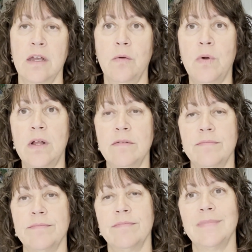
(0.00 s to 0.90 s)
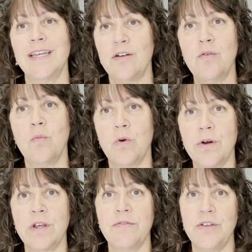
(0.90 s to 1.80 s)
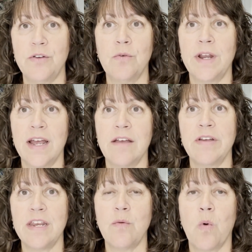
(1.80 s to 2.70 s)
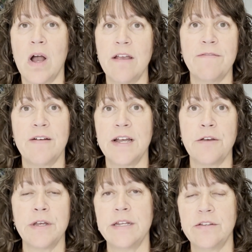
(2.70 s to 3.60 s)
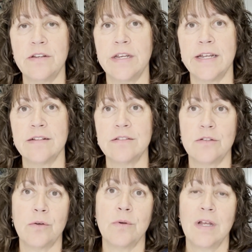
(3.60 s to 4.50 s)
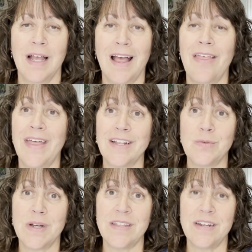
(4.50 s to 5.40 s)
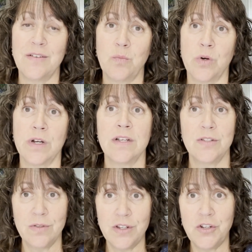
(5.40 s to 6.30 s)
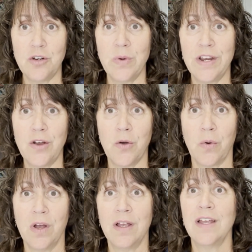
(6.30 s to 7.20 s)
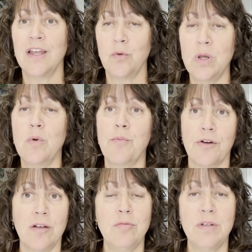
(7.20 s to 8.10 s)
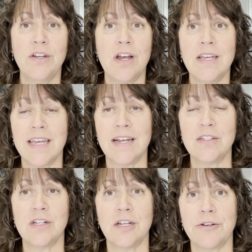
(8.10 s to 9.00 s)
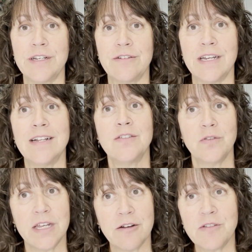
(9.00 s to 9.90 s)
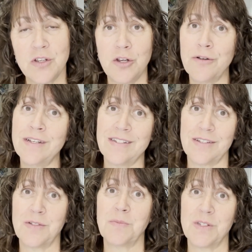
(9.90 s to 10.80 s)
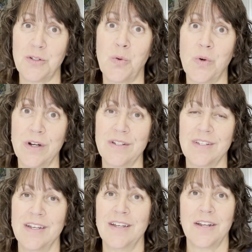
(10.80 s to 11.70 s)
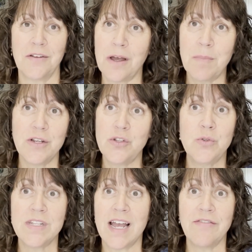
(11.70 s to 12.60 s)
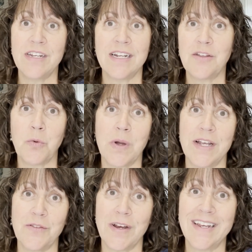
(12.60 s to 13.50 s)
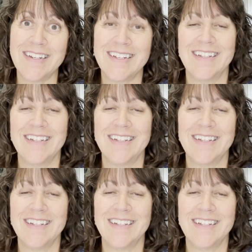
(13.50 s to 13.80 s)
Well, they don't work if you don't have any Wi-Fi or internet. So that's why they didn't work. So this year we know we will probably not cancel our internet so that our security system still works. Not much use having it otherwise, right?